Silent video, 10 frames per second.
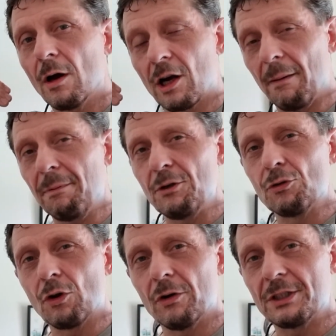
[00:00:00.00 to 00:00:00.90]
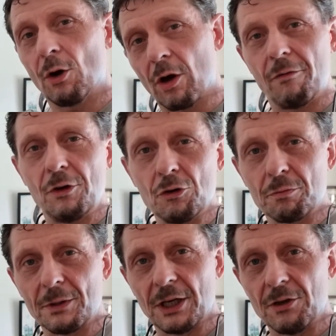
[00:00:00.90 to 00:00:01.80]
companies who go and say, okay, we use
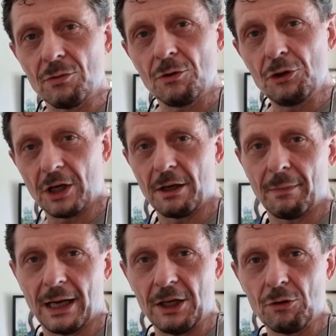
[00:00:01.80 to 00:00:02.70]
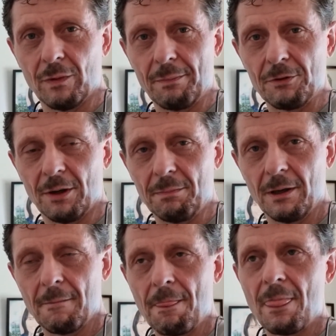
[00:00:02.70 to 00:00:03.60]
Magento, you get a Magento web shop,
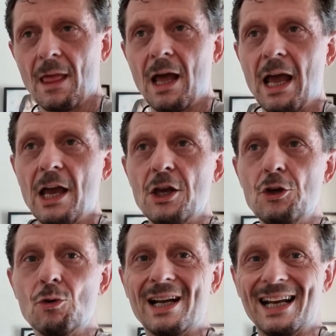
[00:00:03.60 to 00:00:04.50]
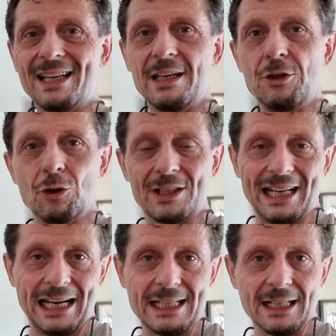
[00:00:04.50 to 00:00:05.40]
you get your
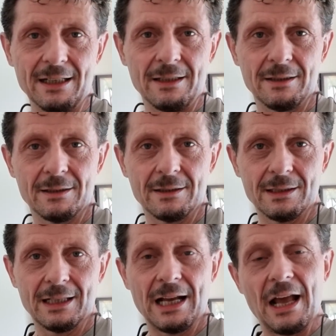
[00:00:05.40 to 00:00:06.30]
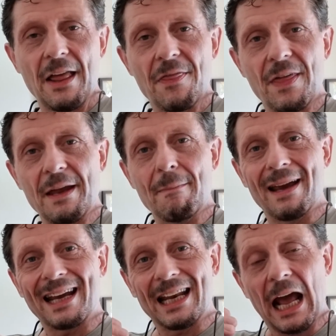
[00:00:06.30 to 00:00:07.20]
data, they
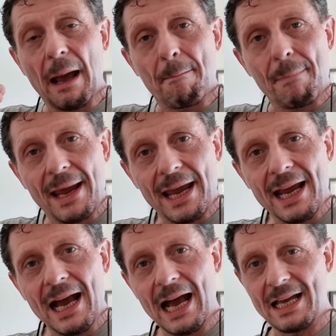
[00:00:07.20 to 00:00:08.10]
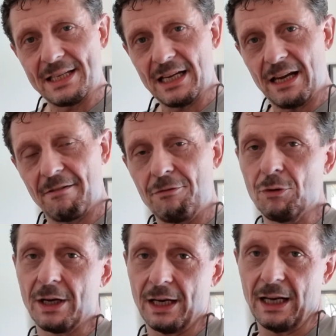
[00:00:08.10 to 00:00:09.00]
make it appear as if
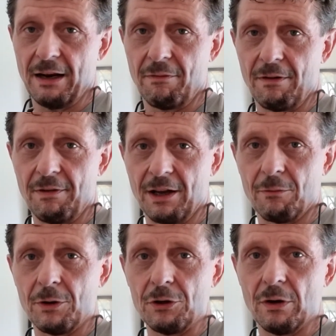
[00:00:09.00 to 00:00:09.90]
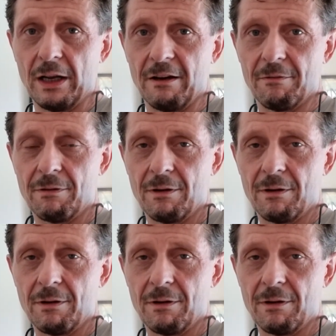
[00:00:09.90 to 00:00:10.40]
you get everything when you leave.